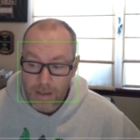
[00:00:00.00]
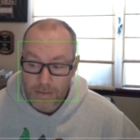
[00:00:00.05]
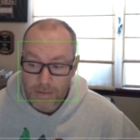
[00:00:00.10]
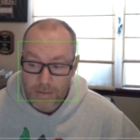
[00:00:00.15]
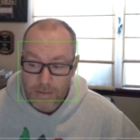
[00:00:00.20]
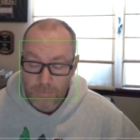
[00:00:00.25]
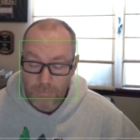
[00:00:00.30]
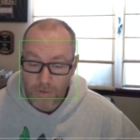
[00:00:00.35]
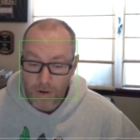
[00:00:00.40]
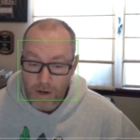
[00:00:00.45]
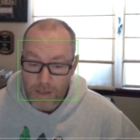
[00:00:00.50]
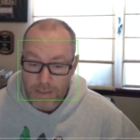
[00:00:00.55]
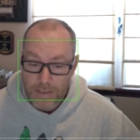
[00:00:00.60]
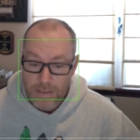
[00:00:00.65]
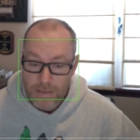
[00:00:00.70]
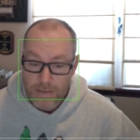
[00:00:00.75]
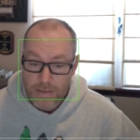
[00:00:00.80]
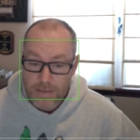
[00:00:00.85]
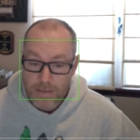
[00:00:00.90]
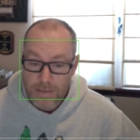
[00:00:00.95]

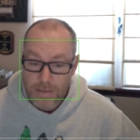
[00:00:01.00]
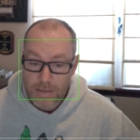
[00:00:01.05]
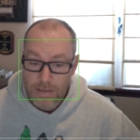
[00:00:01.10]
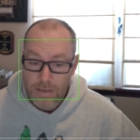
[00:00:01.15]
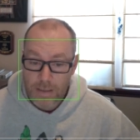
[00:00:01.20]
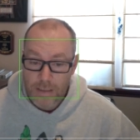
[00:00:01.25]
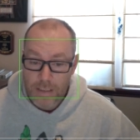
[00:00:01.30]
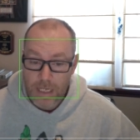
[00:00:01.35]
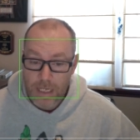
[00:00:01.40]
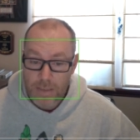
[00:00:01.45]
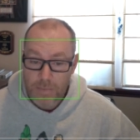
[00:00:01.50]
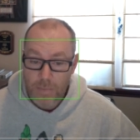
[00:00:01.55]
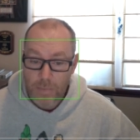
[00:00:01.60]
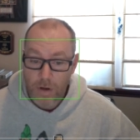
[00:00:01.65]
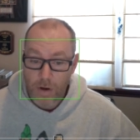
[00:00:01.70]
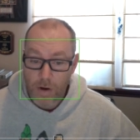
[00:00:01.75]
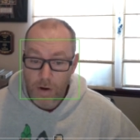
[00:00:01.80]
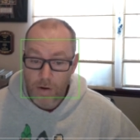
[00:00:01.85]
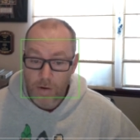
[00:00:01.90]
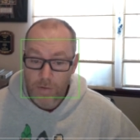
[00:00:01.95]
devices, the
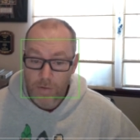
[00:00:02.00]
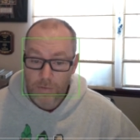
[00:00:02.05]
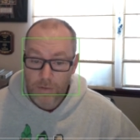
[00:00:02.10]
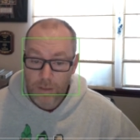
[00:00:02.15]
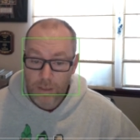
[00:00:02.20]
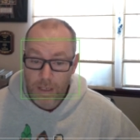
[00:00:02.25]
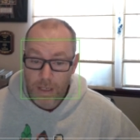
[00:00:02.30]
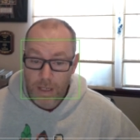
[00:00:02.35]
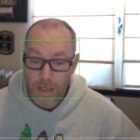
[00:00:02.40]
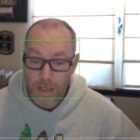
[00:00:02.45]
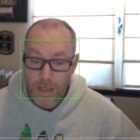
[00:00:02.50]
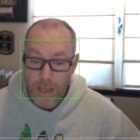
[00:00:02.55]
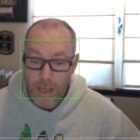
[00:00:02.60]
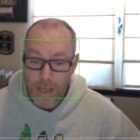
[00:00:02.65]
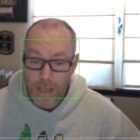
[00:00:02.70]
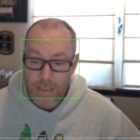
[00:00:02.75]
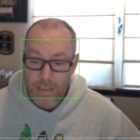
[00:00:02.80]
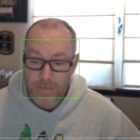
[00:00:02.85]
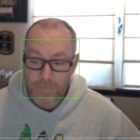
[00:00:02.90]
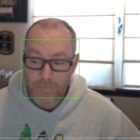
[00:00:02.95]
Deskpro
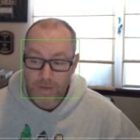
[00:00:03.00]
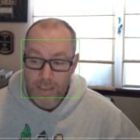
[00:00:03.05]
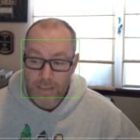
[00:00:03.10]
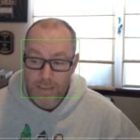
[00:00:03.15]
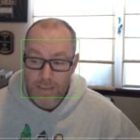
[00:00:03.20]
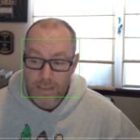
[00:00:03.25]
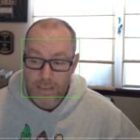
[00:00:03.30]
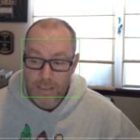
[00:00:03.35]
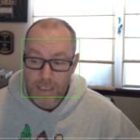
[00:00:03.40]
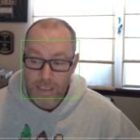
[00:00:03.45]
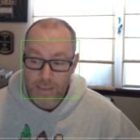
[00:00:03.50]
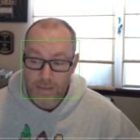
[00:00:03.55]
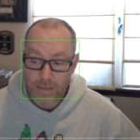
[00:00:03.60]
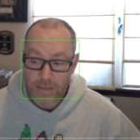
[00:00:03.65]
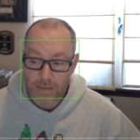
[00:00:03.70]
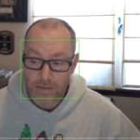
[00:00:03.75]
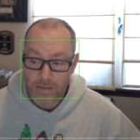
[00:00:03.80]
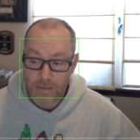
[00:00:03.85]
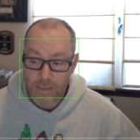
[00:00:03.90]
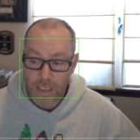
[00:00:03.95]
has face
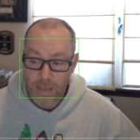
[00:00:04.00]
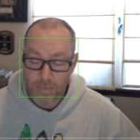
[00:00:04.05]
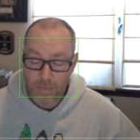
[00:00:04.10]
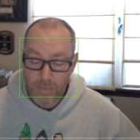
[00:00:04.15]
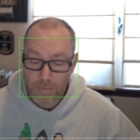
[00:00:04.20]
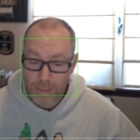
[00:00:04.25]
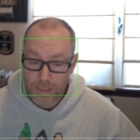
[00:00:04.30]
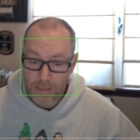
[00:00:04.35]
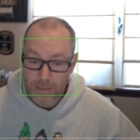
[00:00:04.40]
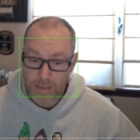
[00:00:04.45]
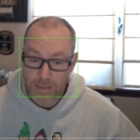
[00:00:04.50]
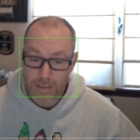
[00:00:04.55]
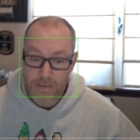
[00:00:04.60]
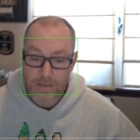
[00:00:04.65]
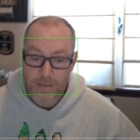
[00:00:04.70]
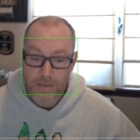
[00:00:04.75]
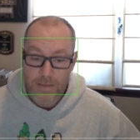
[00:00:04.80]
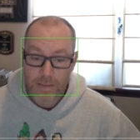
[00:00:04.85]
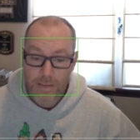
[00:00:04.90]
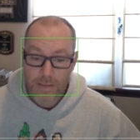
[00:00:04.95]
detection
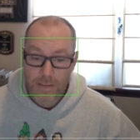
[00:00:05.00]
capabilities.